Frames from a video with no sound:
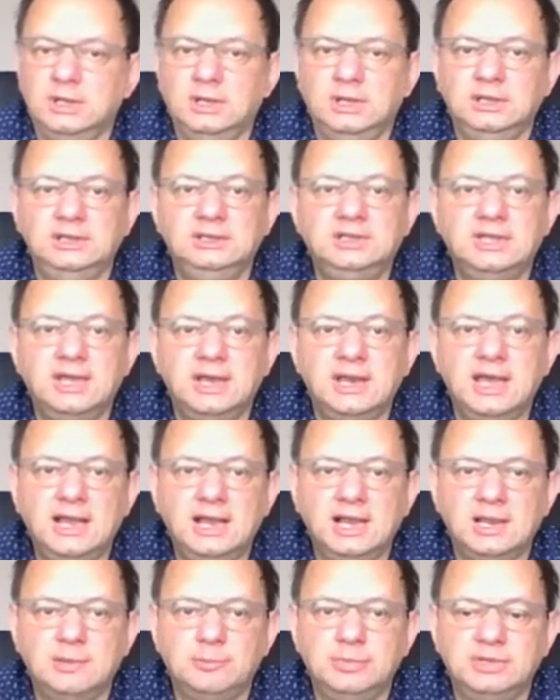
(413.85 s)
It can
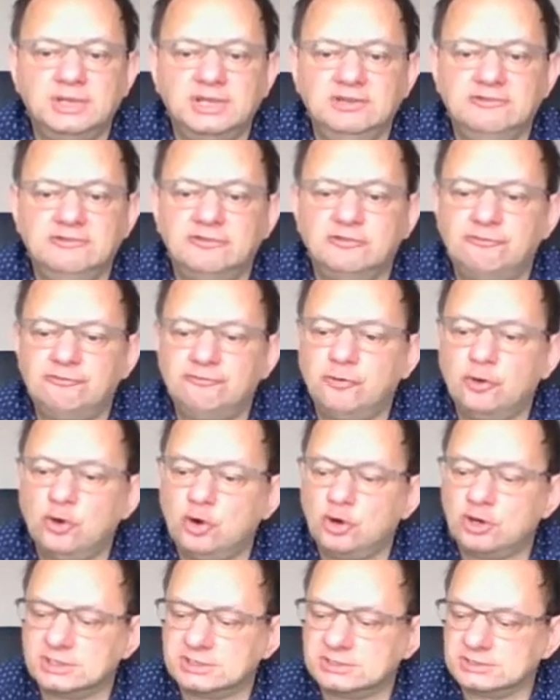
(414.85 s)
help if
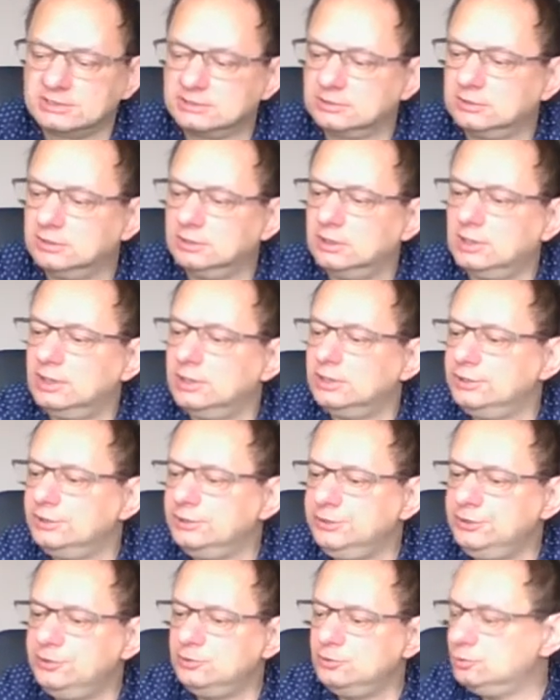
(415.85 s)
first
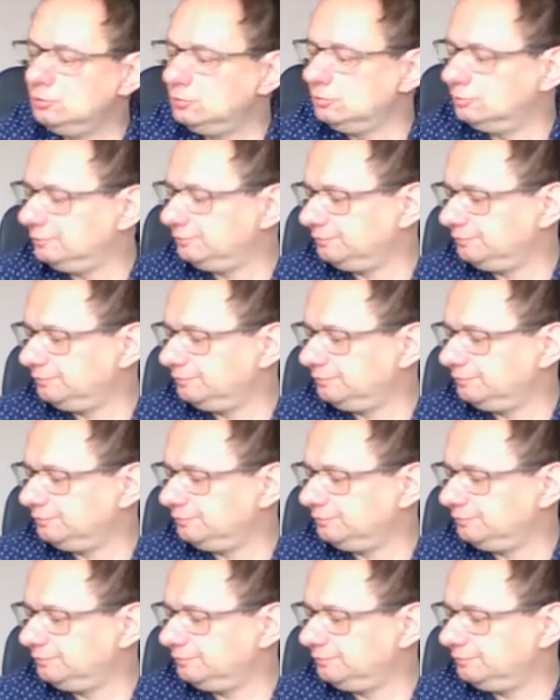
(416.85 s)
you